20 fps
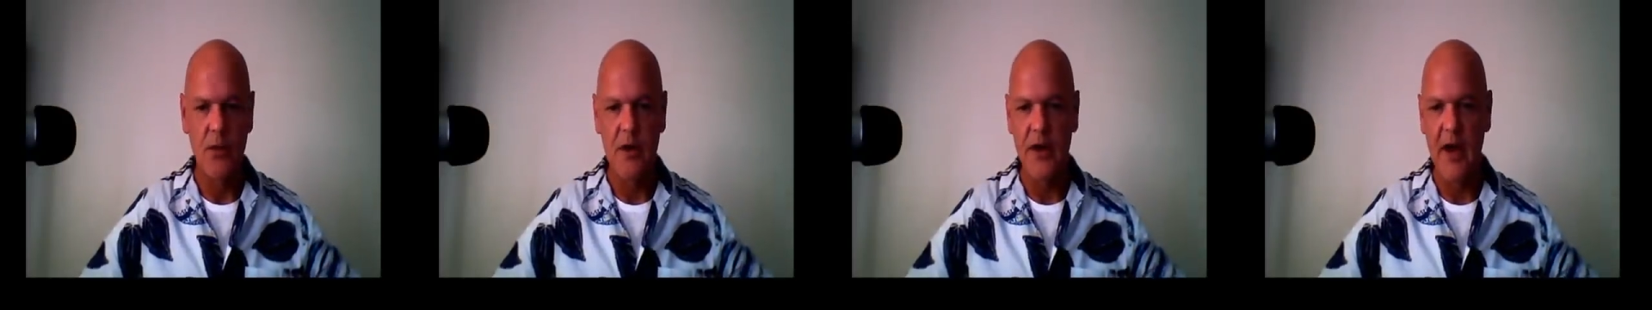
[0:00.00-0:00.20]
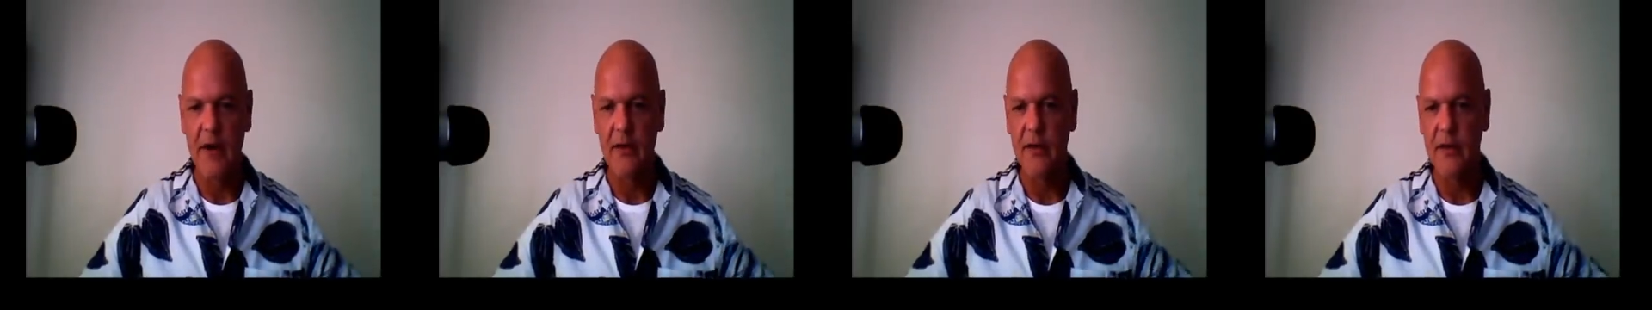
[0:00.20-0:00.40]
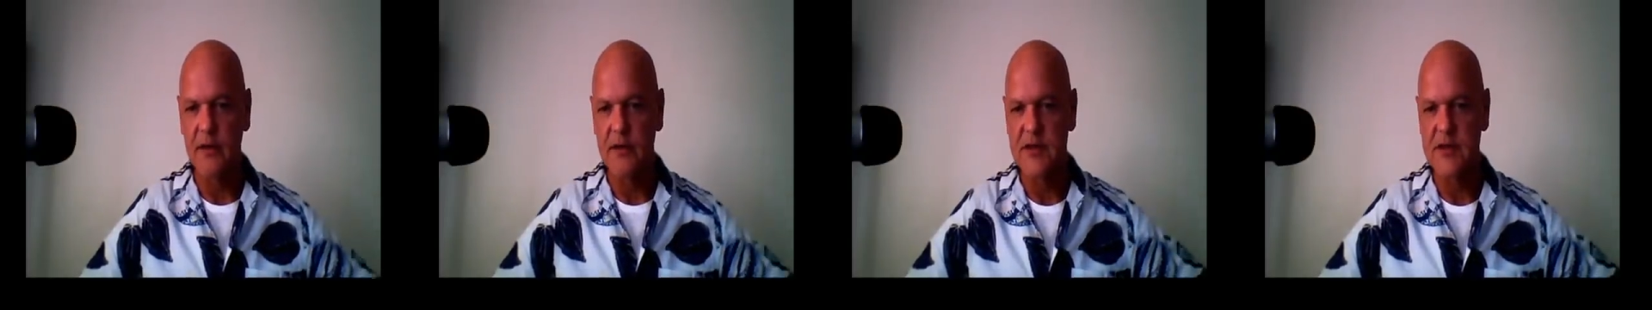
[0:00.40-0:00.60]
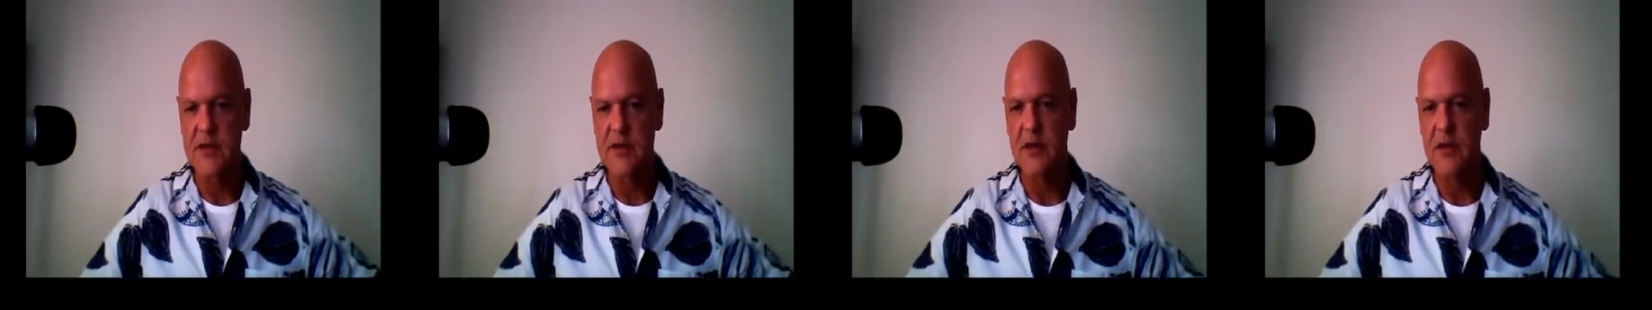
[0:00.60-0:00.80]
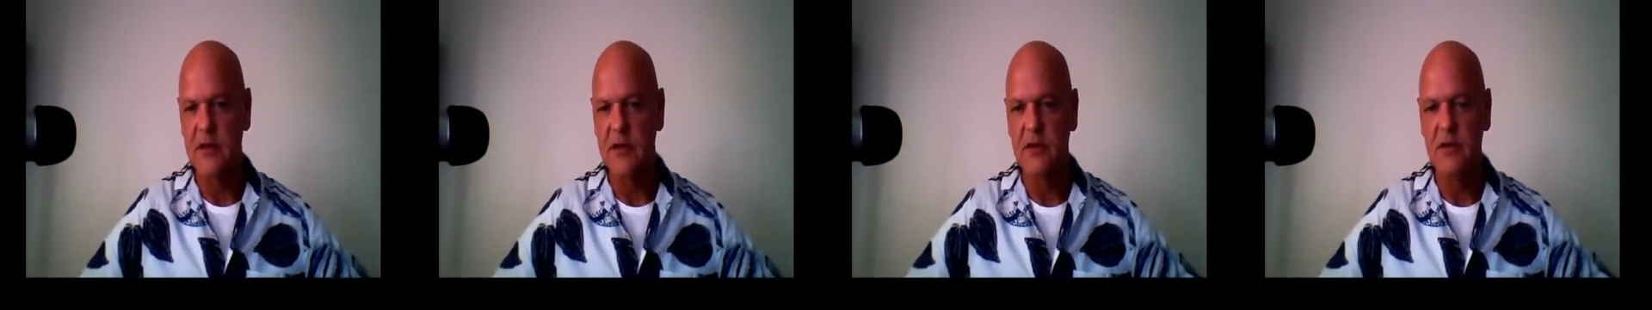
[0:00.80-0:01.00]
we're now going to
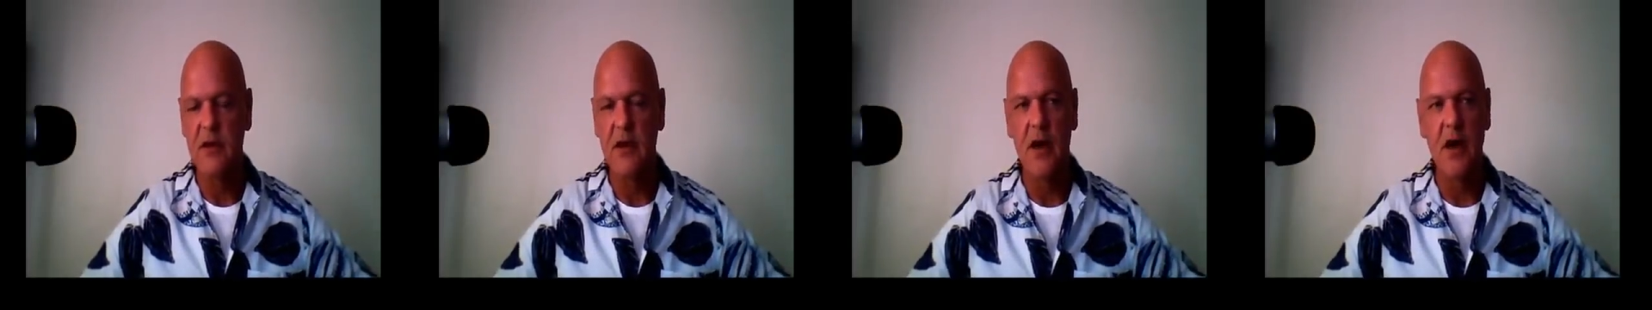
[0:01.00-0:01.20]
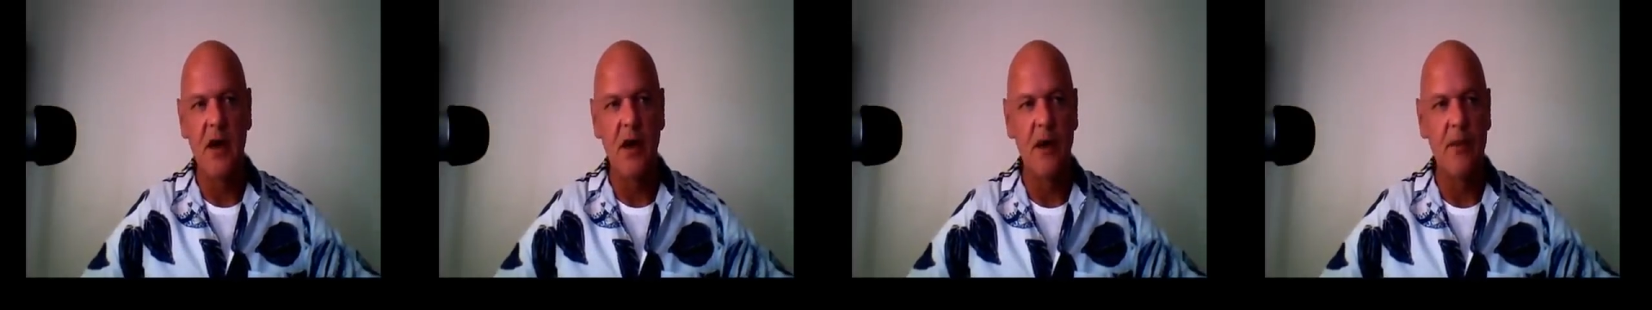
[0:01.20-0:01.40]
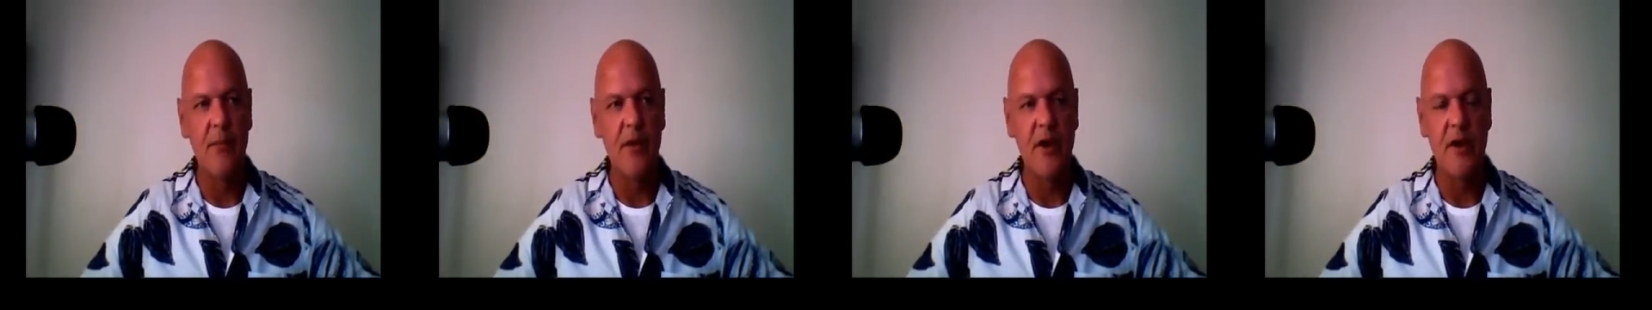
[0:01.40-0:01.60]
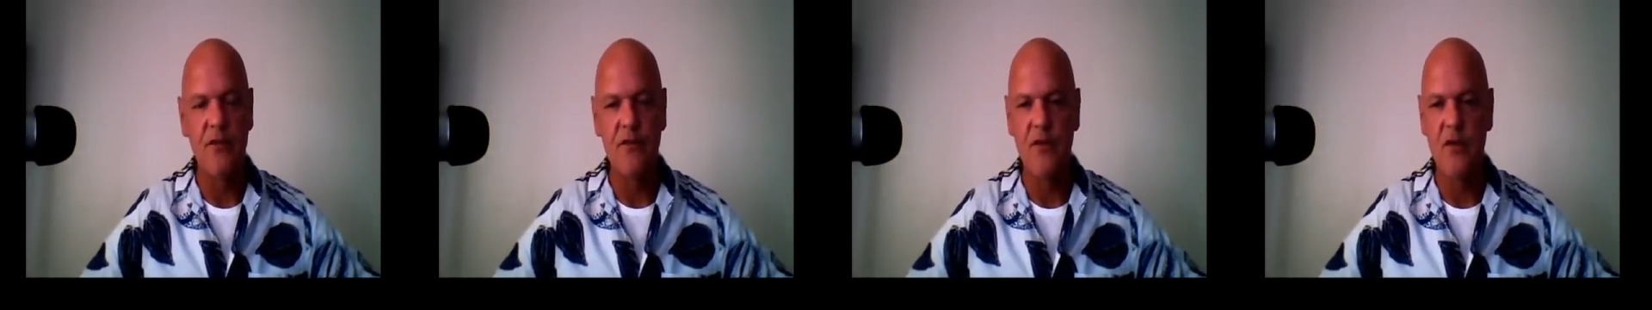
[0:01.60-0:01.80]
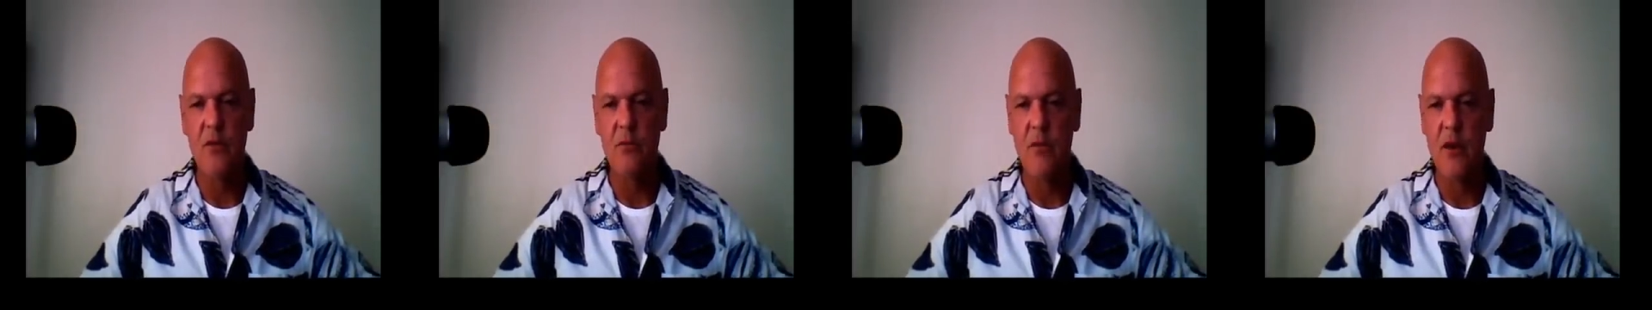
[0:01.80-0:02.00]
start in
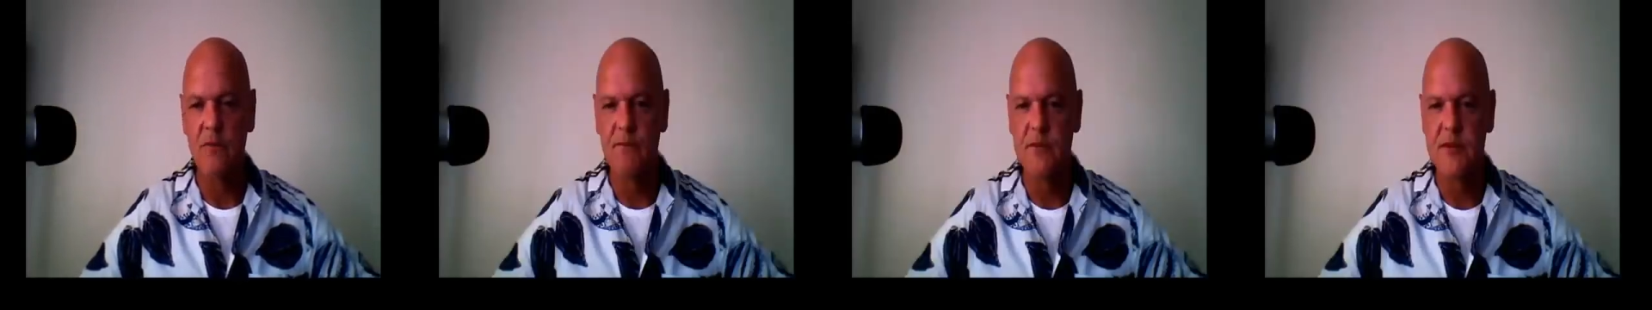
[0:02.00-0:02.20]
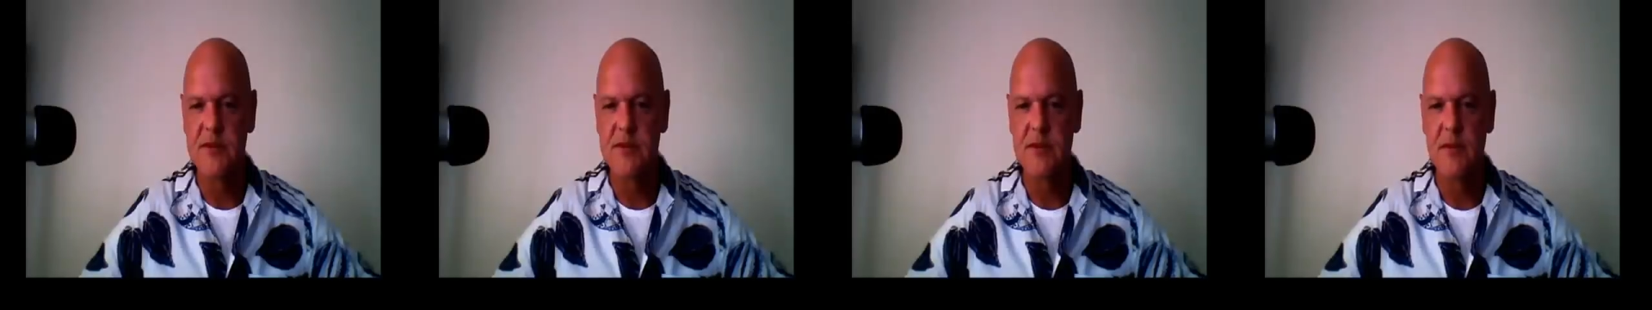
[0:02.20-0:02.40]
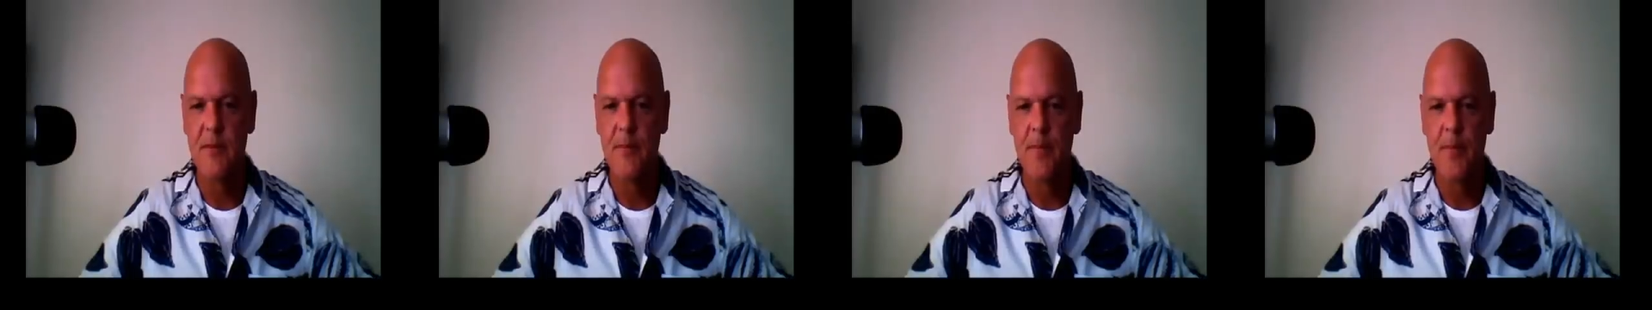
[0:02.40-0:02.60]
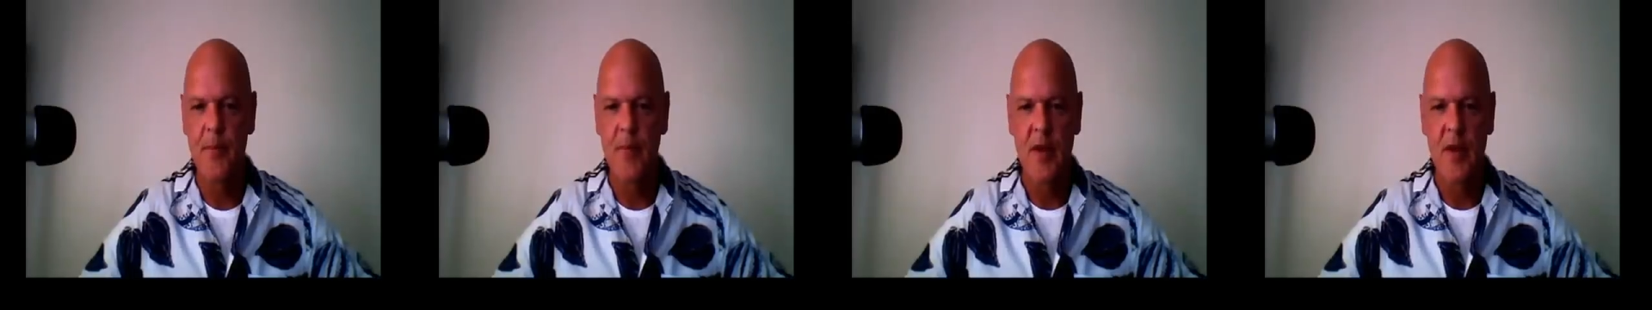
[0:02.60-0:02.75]
a few months,